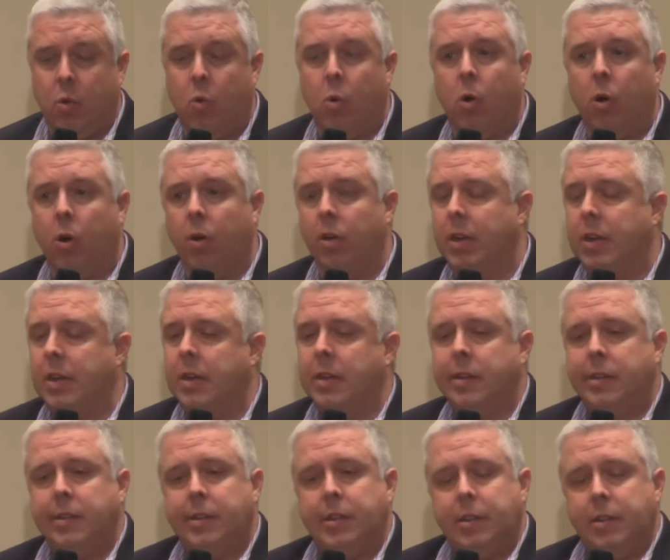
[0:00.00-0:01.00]
Or
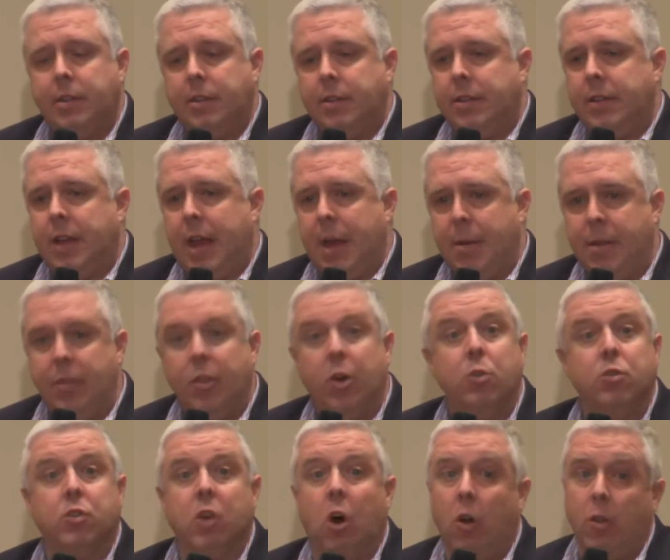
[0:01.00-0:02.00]
I mean,
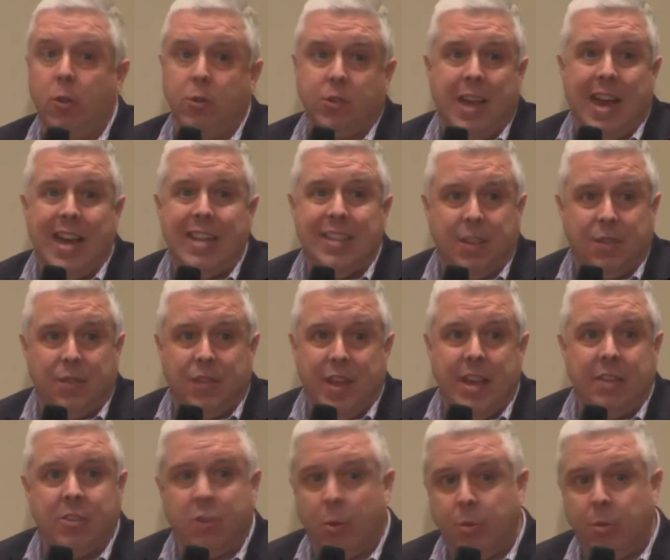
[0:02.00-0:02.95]
those all those kinds of things.